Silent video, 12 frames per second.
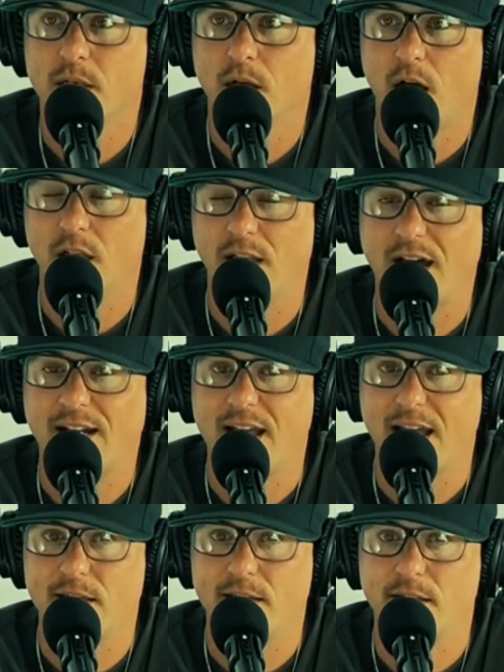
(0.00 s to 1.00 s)
a lot of
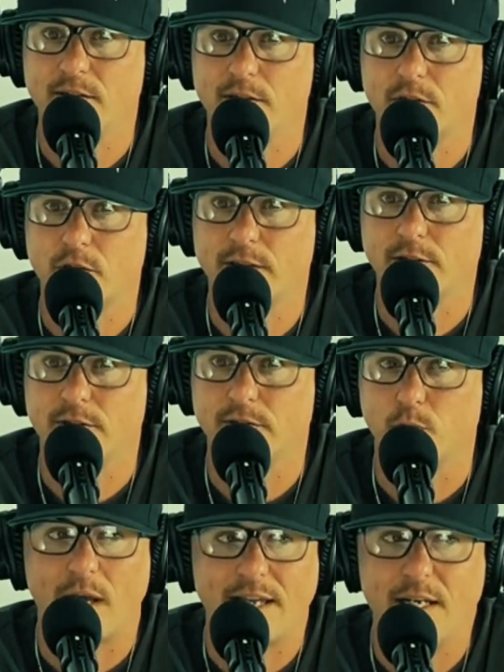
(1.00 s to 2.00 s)
atheists and
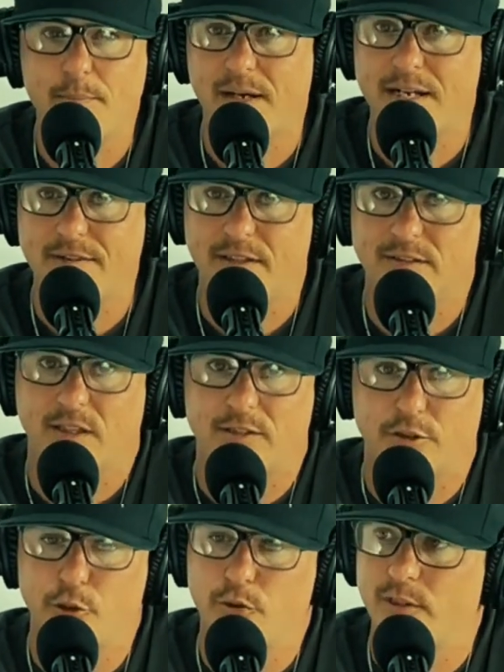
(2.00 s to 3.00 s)
Christians, well, anybody that's
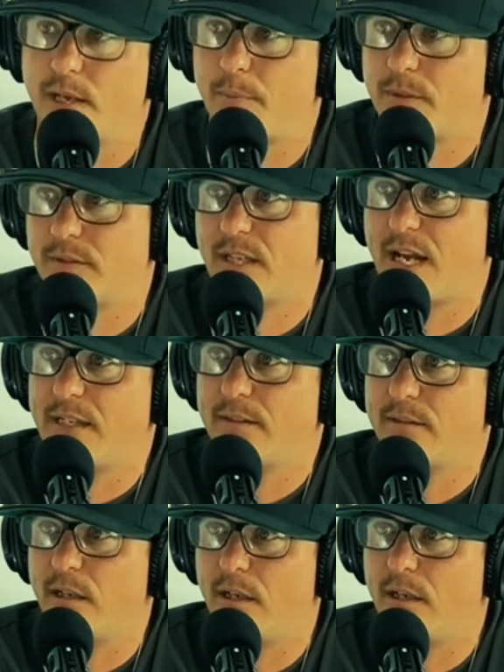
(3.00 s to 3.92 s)
on two separate sides